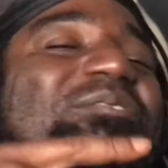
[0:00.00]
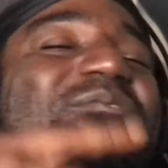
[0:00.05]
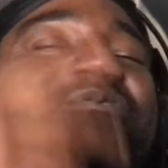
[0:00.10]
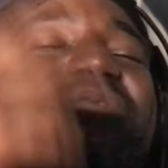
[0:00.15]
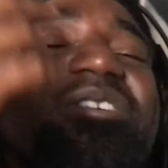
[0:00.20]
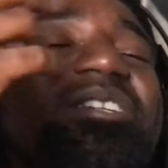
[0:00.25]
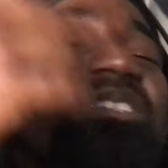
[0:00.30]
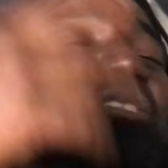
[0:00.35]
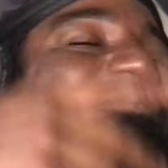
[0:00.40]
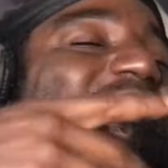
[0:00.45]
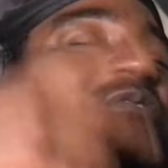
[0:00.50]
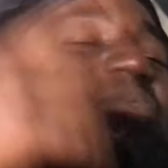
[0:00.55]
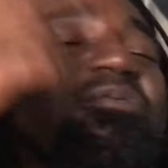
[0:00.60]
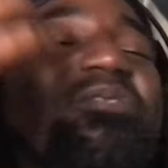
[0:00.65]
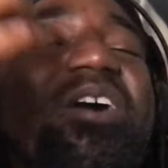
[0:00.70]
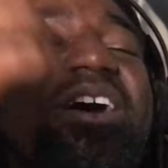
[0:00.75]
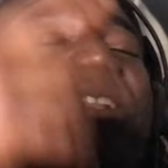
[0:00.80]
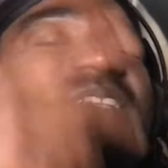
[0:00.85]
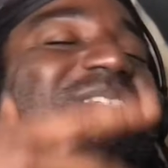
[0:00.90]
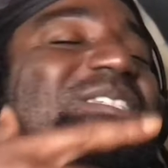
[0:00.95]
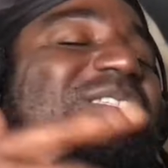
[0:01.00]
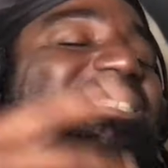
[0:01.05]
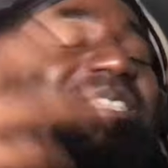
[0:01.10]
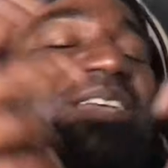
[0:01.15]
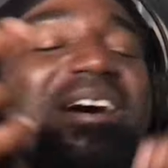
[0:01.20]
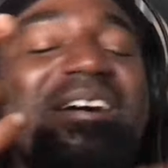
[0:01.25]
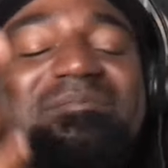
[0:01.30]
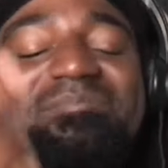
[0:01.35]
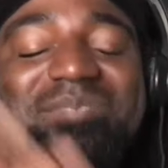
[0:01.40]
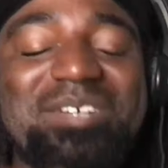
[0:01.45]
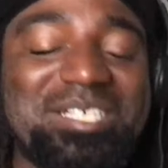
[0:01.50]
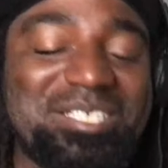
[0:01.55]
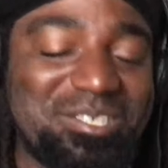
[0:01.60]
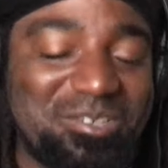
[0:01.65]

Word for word: Christopher Wallace topics